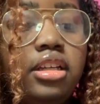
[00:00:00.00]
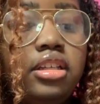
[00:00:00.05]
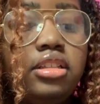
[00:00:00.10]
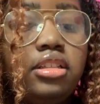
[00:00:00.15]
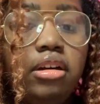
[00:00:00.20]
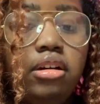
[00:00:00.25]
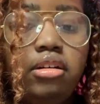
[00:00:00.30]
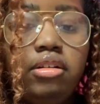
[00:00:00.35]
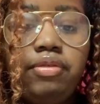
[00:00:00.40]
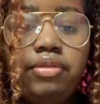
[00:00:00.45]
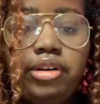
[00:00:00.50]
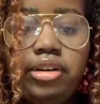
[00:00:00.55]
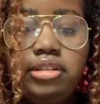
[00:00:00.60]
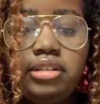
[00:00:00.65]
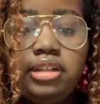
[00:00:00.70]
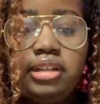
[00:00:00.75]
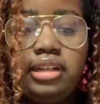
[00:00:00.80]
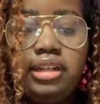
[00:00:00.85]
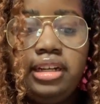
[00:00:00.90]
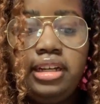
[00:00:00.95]
So
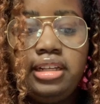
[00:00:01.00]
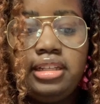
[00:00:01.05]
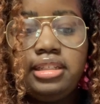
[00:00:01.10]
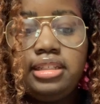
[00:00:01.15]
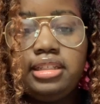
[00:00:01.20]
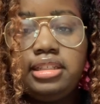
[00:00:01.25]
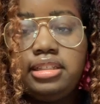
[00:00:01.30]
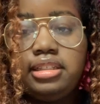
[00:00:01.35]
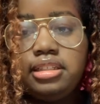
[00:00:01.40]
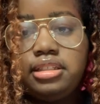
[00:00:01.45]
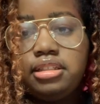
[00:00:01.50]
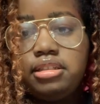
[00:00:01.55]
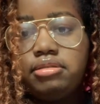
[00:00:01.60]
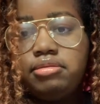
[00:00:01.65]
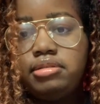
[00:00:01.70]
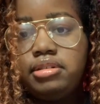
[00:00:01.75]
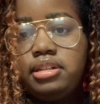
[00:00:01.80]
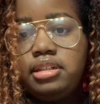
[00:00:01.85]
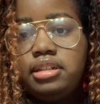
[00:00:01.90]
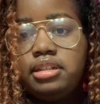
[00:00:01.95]
first glances, this is
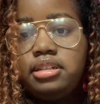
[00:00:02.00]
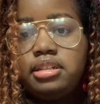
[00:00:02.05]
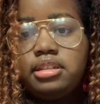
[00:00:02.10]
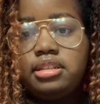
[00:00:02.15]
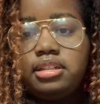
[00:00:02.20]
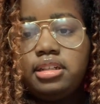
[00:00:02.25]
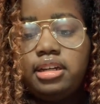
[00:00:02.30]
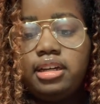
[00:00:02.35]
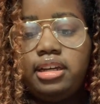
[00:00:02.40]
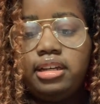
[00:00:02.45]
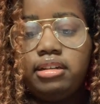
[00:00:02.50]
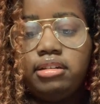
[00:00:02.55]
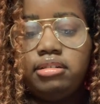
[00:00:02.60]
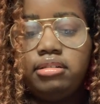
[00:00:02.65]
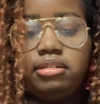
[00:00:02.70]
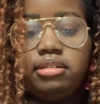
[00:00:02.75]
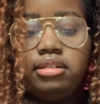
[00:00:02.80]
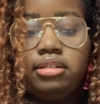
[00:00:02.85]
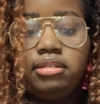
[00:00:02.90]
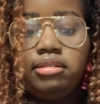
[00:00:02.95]
what it looks like.
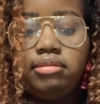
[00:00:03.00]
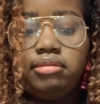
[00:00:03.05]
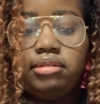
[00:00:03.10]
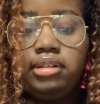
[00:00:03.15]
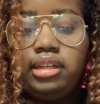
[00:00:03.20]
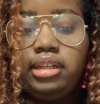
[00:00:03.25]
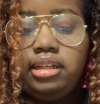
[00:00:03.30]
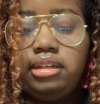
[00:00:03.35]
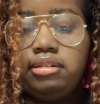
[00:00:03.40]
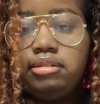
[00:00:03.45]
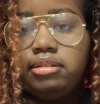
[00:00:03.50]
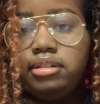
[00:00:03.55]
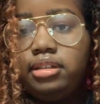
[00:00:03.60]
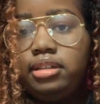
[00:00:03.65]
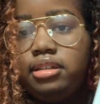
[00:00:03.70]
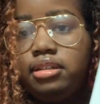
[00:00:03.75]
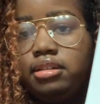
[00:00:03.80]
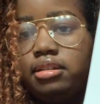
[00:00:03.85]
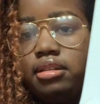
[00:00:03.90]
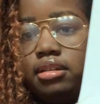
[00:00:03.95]
Hold on,
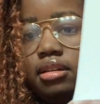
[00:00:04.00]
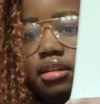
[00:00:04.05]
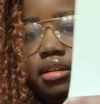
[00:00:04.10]
wait.